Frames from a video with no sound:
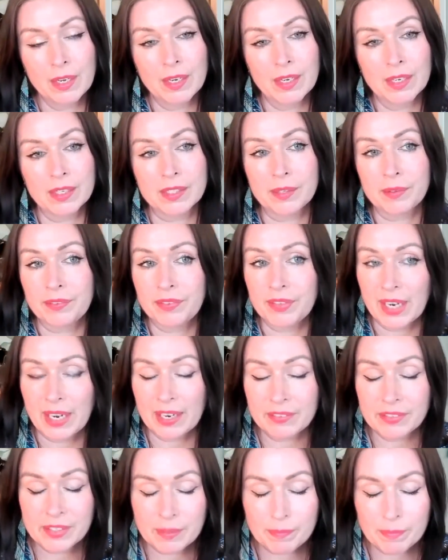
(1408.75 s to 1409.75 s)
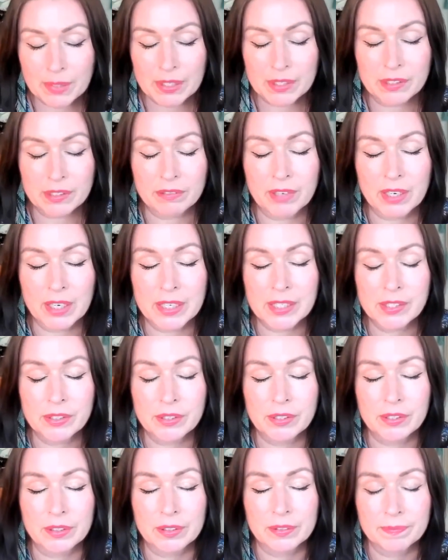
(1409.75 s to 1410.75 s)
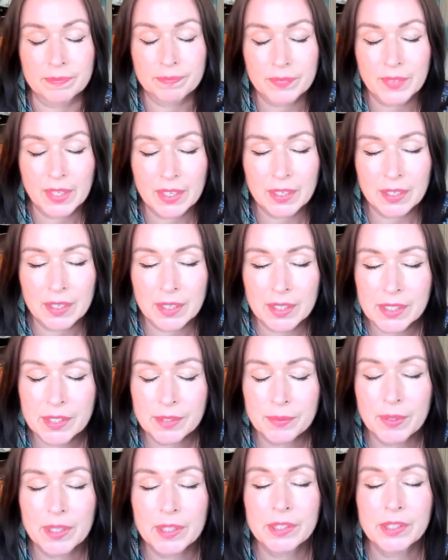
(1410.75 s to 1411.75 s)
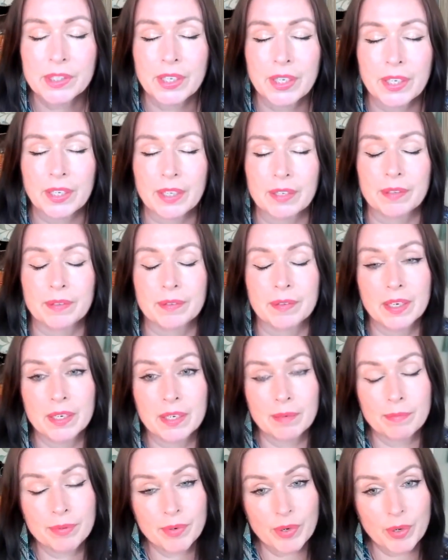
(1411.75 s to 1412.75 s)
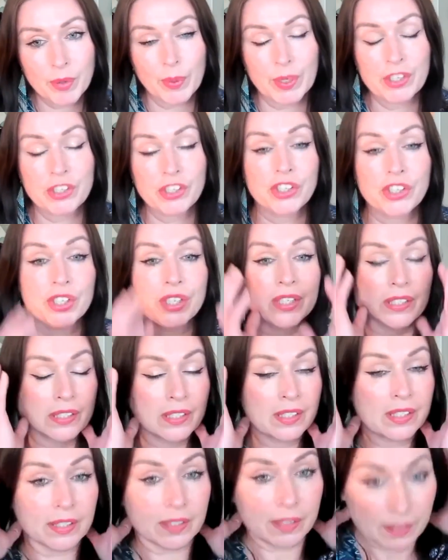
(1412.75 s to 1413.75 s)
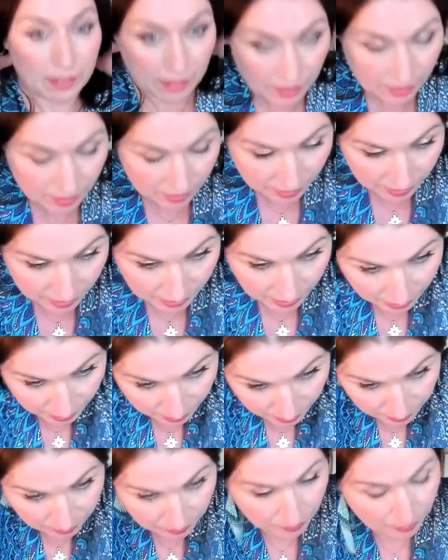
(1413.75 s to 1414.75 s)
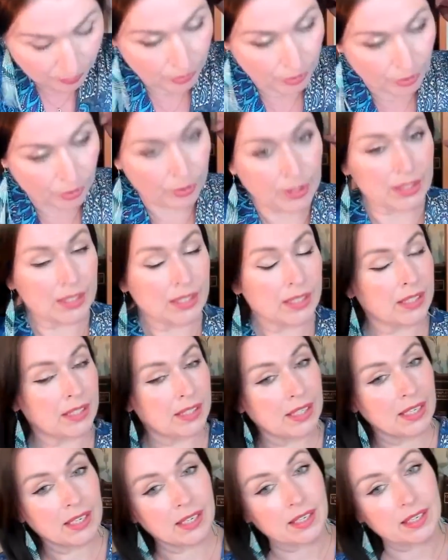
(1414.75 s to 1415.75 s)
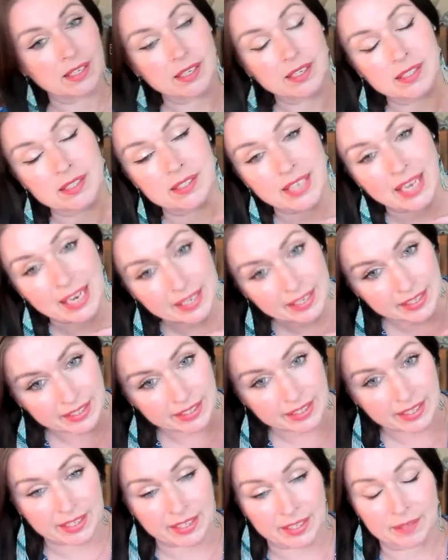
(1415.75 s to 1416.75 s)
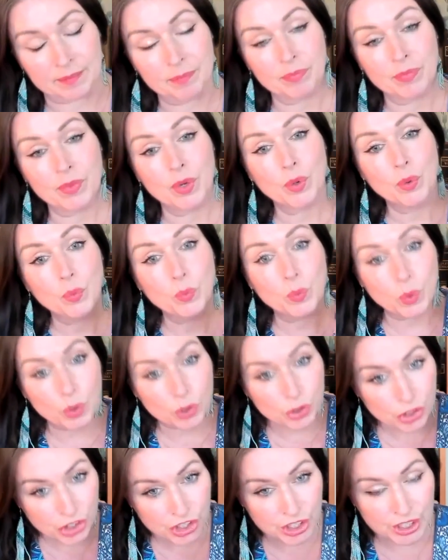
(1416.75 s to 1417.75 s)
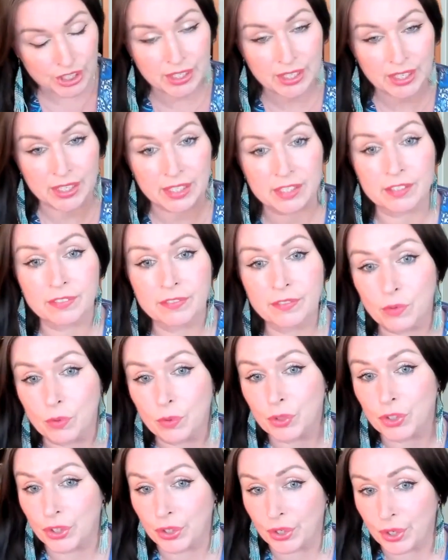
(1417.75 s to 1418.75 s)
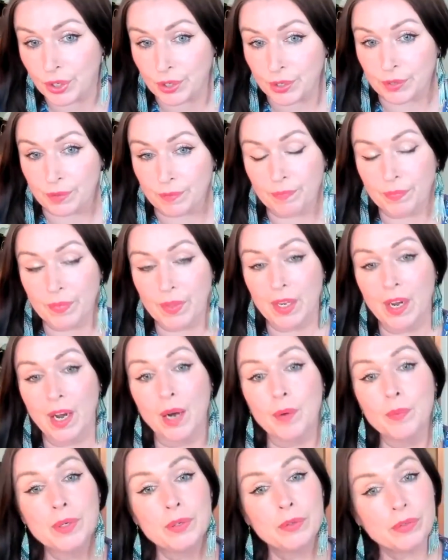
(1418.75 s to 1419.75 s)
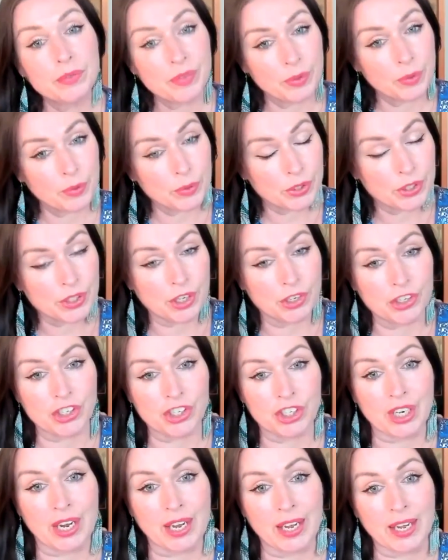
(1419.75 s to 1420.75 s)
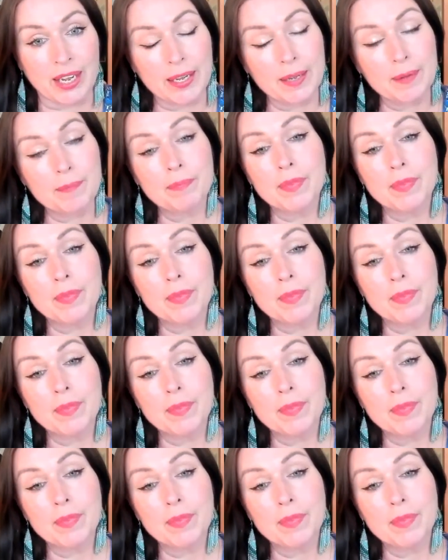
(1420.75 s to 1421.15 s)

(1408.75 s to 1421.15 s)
And so if you have something to write on, I'd like to ask you a number of questions so you can see exactly what she is for you. I will also share